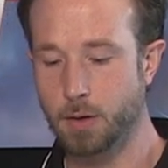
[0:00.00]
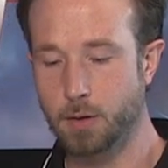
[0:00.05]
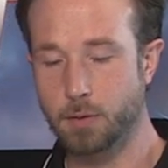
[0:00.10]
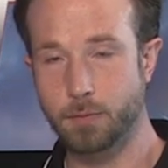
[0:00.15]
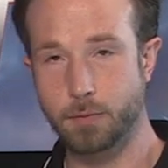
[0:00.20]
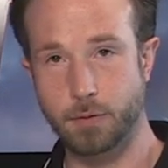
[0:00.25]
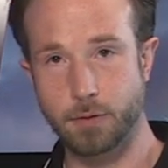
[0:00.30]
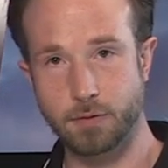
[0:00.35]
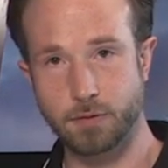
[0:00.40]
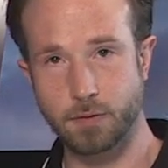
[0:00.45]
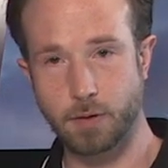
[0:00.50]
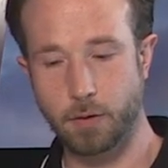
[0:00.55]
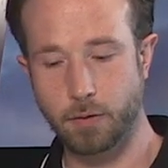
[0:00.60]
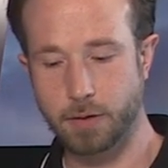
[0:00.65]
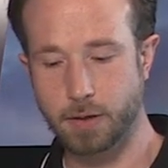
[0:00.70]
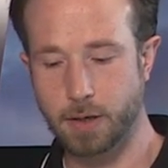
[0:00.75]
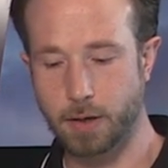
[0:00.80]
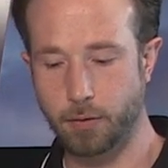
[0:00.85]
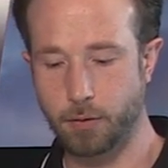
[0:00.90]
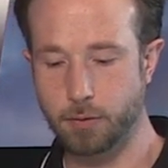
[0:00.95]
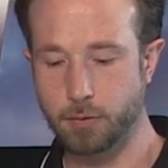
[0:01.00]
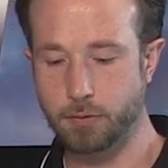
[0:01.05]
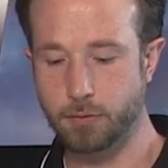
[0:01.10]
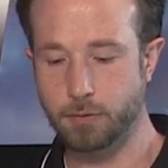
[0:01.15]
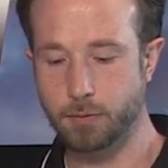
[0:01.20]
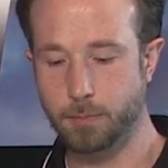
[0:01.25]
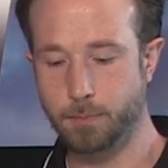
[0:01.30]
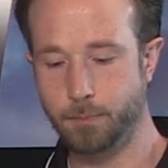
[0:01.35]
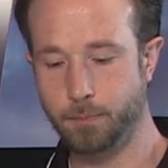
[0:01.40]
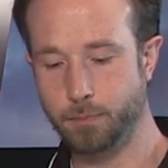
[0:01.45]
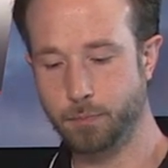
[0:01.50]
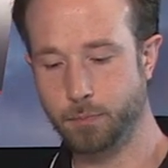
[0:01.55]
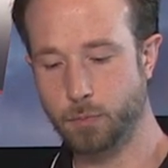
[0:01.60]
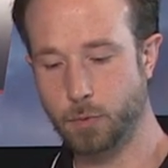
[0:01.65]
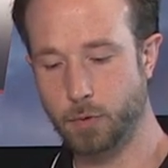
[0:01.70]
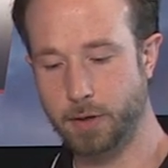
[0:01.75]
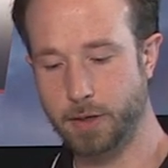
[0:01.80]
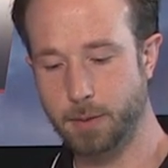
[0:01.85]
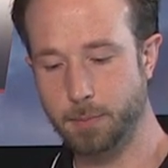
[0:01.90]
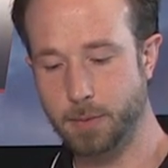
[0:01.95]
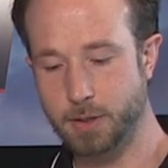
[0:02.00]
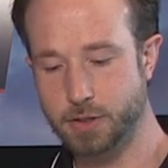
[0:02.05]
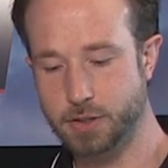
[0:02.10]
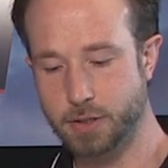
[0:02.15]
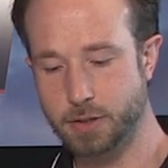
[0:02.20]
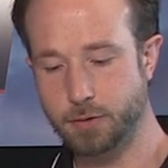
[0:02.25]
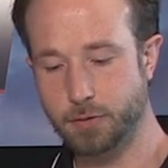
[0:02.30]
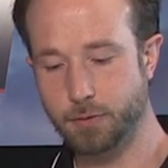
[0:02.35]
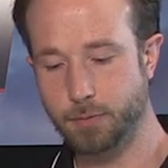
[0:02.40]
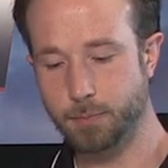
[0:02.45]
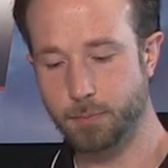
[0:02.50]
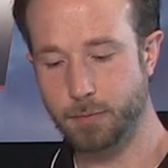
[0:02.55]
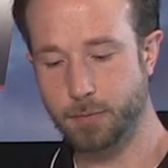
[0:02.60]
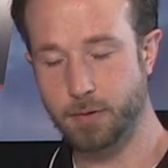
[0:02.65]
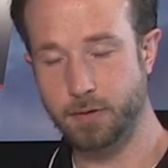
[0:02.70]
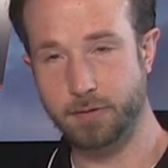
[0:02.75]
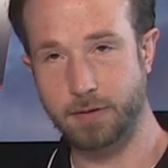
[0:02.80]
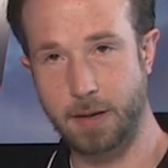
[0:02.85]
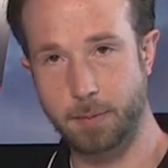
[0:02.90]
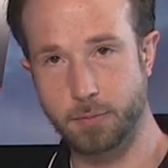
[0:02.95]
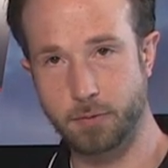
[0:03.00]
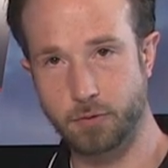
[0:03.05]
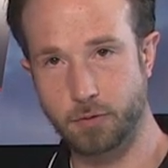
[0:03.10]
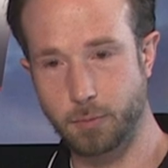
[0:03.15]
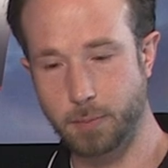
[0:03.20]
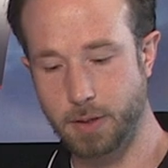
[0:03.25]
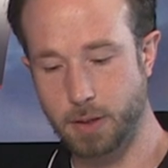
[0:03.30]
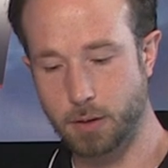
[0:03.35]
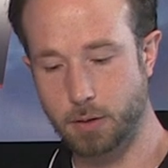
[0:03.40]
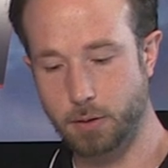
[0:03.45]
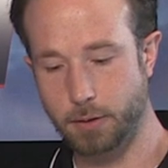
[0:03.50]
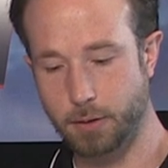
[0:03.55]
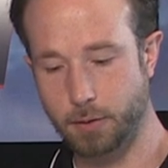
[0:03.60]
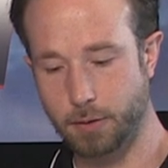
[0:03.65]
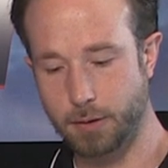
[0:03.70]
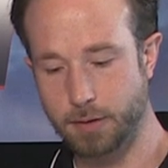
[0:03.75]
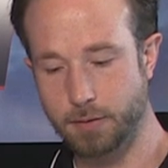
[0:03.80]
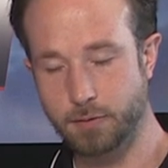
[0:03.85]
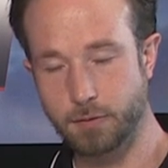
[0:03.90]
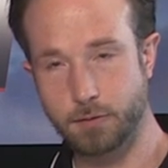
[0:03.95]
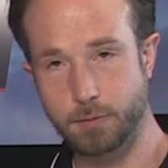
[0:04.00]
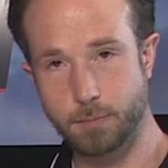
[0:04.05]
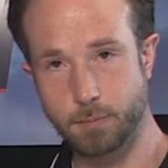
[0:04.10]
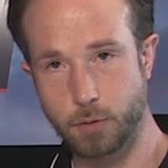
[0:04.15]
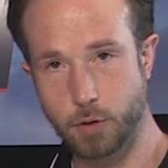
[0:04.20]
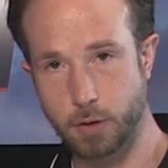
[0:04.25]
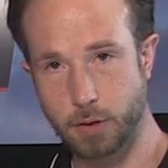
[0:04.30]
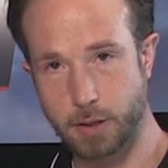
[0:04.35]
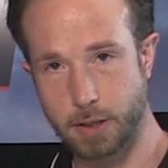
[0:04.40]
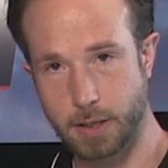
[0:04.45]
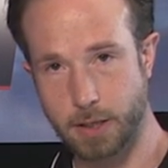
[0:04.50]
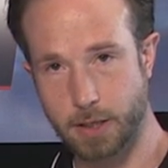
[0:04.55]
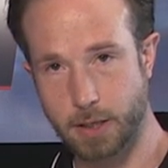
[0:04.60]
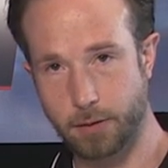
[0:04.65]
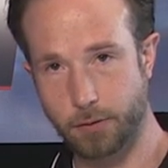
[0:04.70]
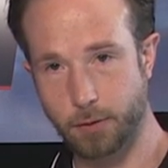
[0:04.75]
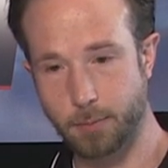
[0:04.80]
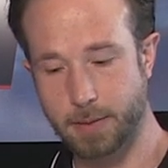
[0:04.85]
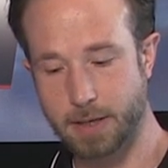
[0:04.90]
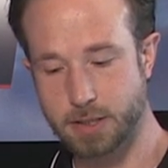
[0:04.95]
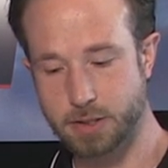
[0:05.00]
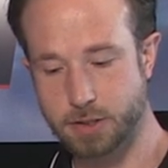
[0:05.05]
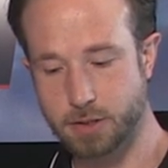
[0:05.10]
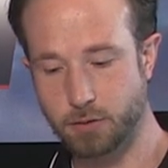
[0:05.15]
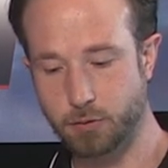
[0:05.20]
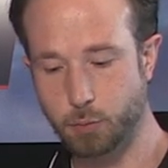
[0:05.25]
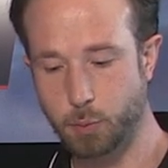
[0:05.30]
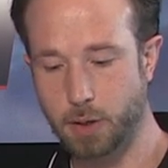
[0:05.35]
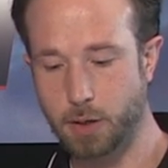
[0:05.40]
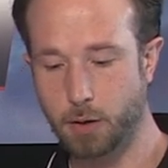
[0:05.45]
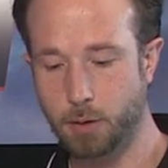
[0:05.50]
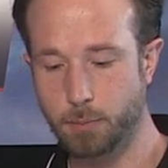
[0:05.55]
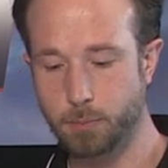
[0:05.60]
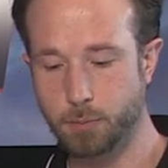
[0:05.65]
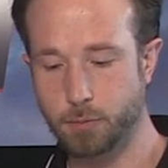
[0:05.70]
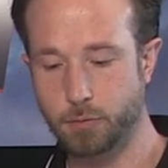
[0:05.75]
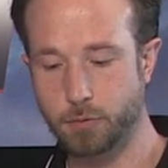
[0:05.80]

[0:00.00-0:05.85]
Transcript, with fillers: For the solid colors, like I mentioned, this happens to be a clear lens. You can get it color matched as well.